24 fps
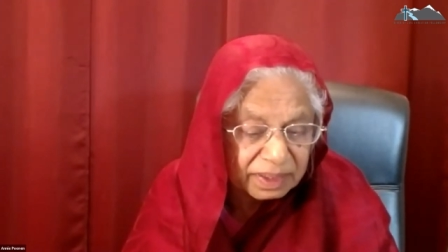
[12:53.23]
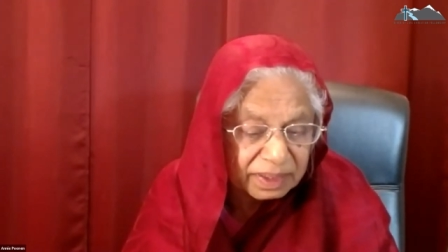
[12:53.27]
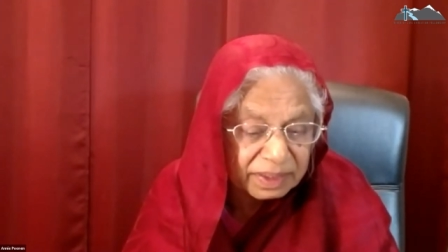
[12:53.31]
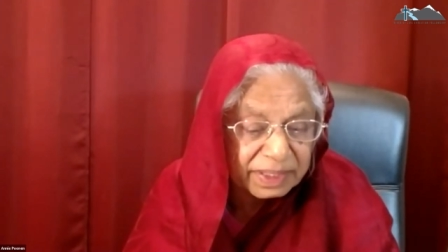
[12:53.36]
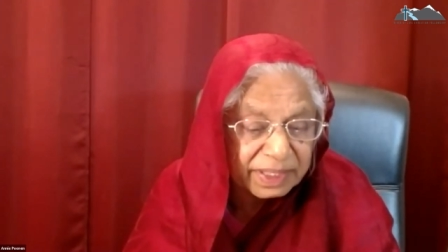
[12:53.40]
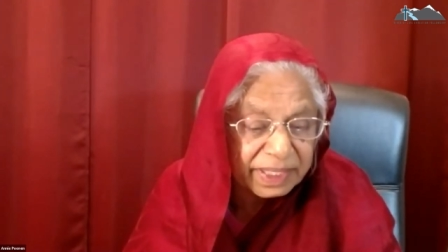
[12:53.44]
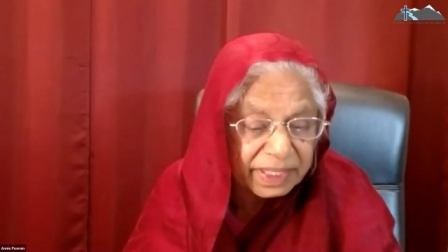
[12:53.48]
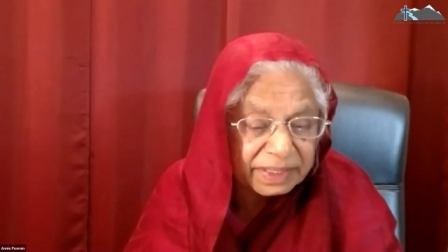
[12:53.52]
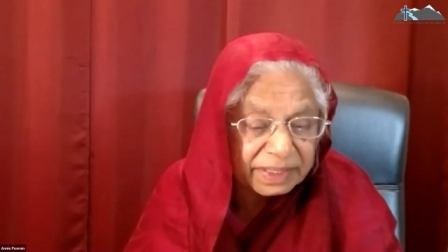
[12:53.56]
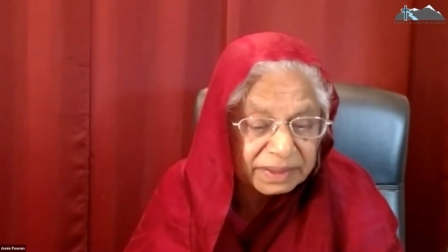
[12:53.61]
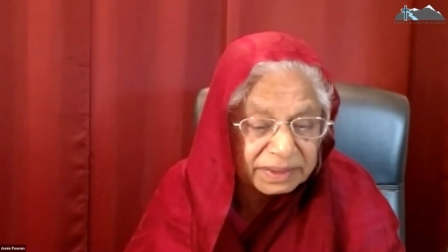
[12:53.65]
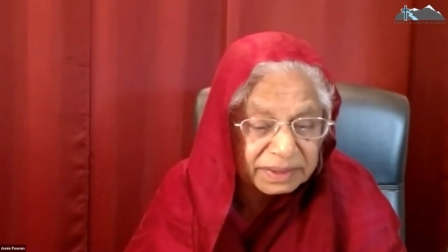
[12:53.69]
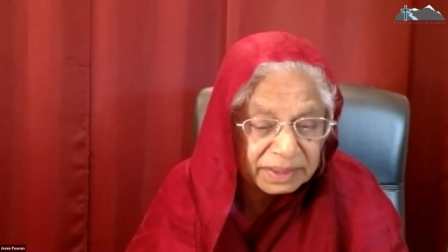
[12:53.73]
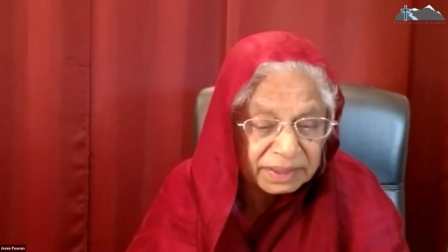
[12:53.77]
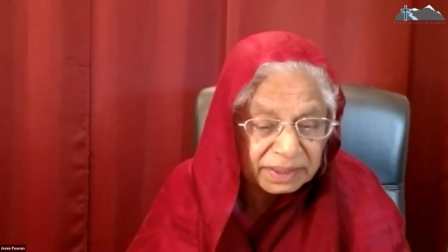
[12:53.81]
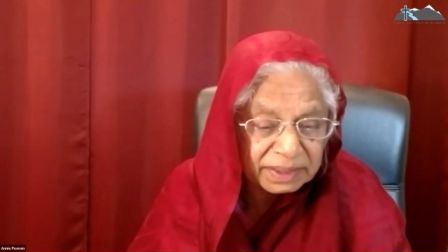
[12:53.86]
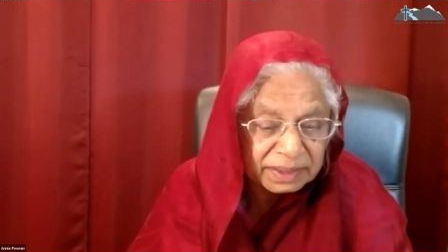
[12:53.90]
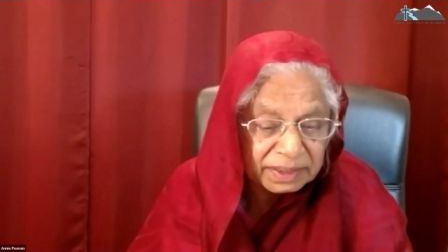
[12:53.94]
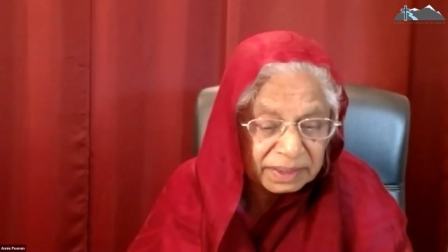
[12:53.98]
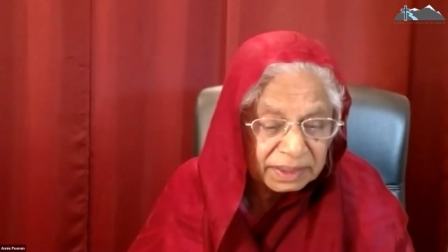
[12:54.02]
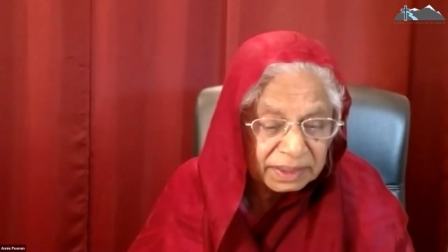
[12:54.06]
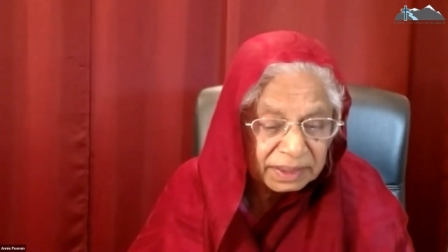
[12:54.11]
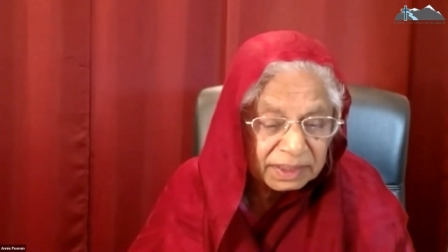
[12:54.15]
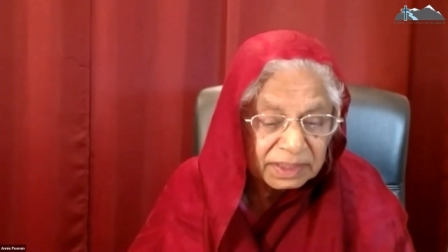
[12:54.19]
content,
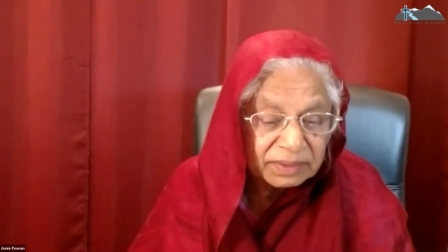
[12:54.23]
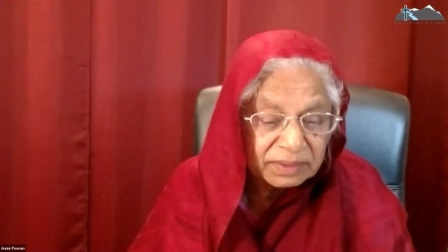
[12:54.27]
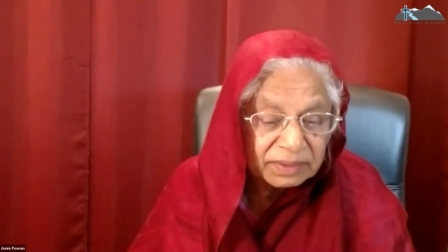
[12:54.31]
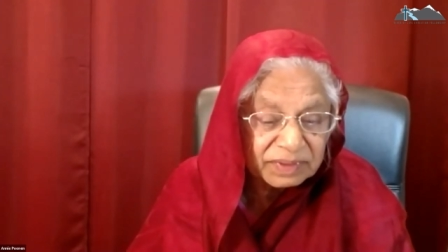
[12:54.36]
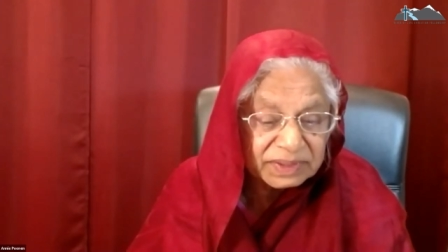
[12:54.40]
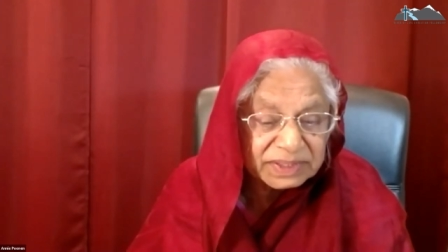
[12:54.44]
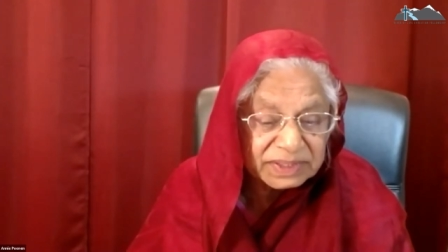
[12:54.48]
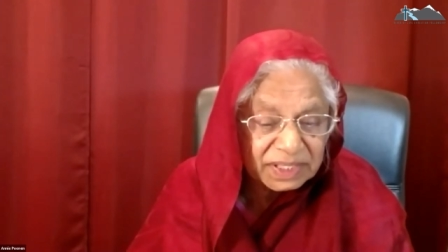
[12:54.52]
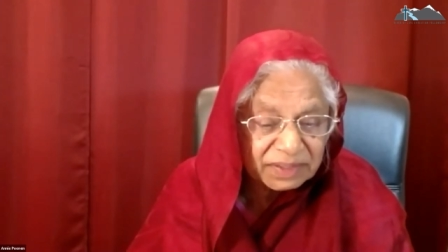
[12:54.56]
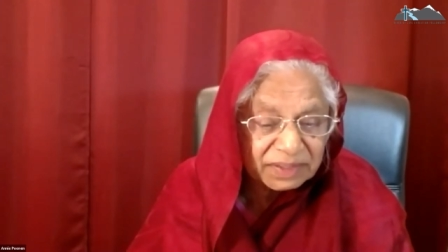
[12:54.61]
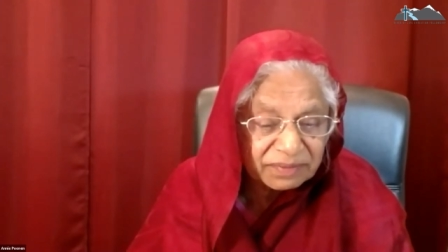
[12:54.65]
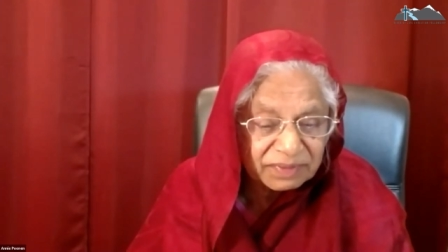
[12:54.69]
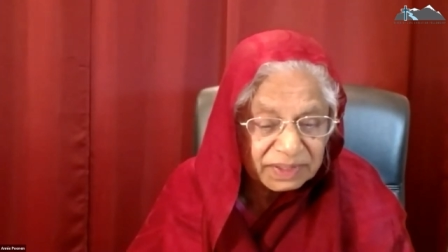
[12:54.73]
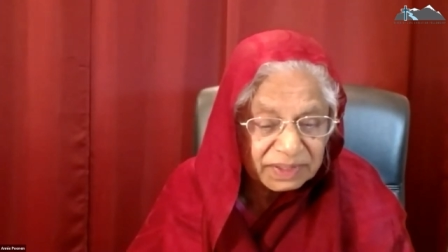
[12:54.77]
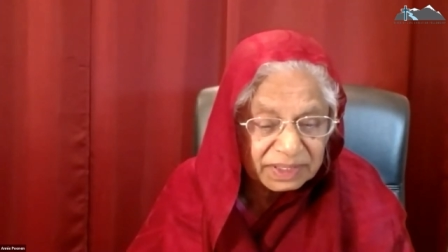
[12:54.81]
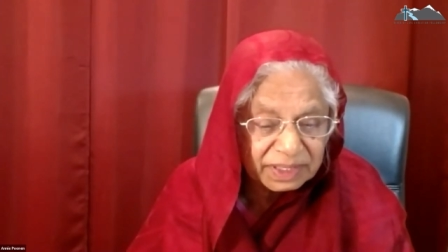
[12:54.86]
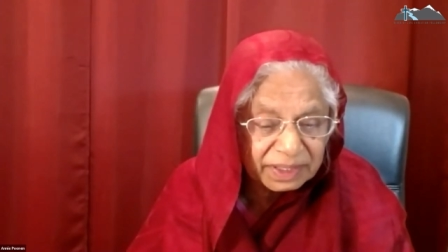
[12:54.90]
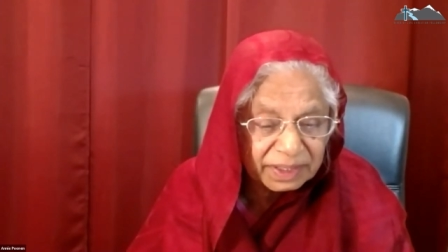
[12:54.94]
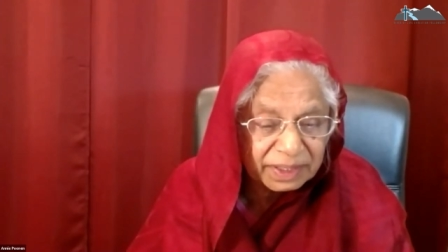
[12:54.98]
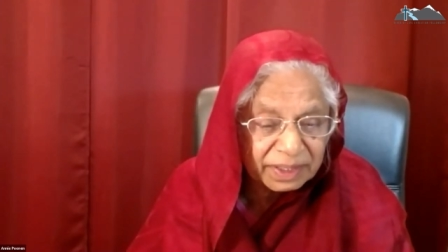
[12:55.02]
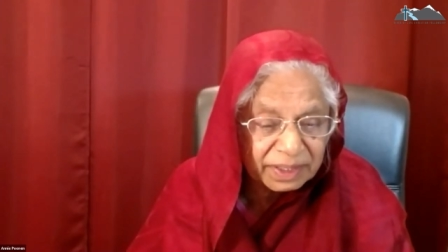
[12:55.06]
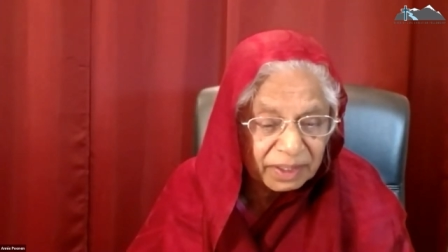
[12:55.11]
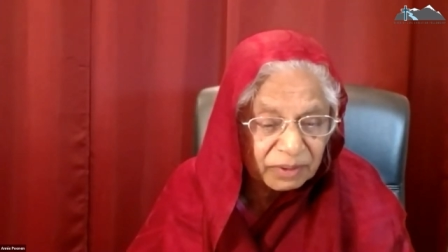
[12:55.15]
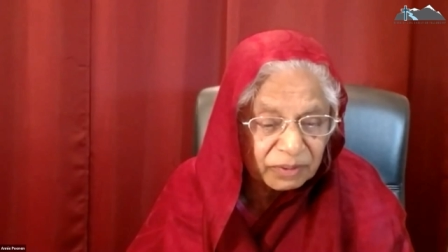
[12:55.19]
which I've
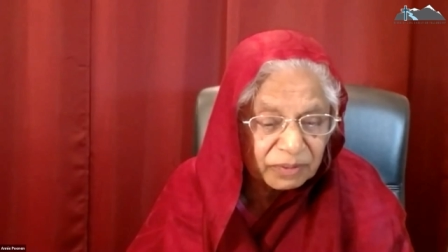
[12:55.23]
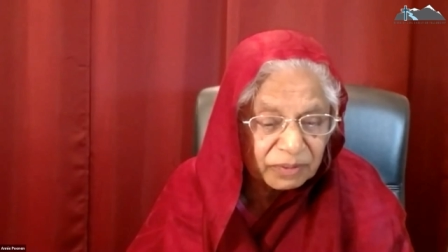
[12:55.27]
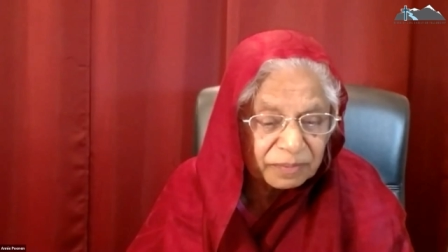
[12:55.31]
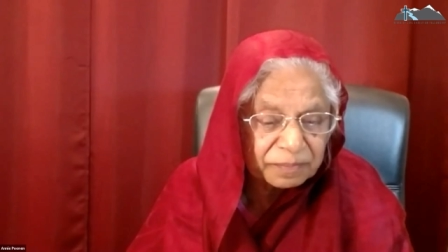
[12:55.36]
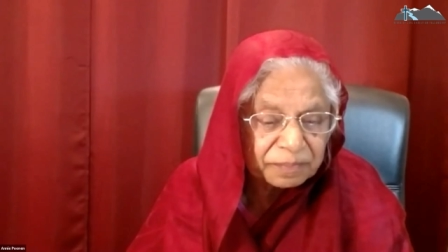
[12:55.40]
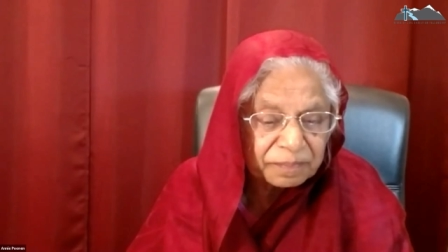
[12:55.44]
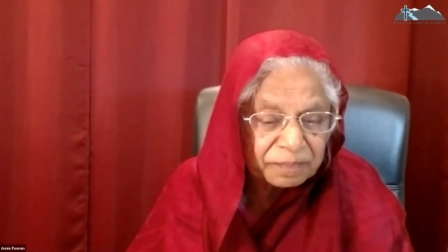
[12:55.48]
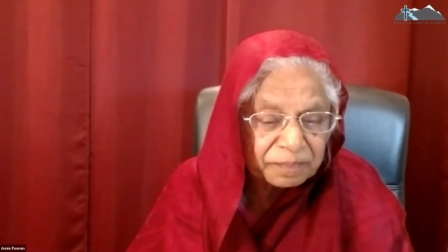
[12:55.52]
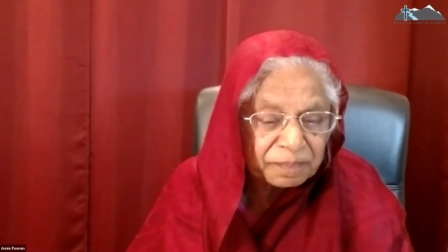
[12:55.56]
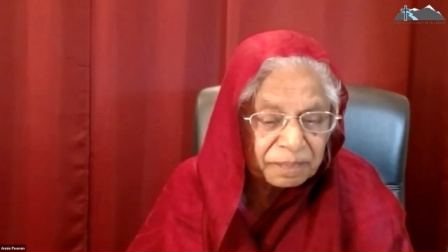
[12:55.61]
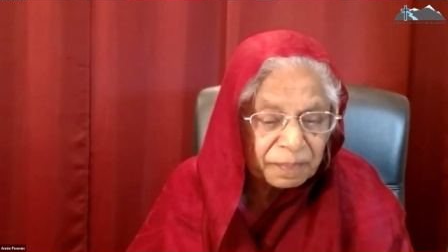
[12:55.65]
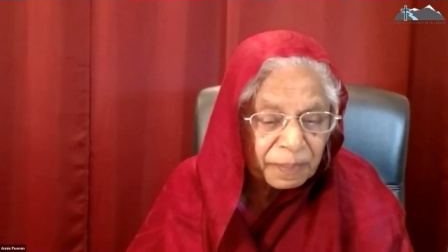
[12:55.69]
written down.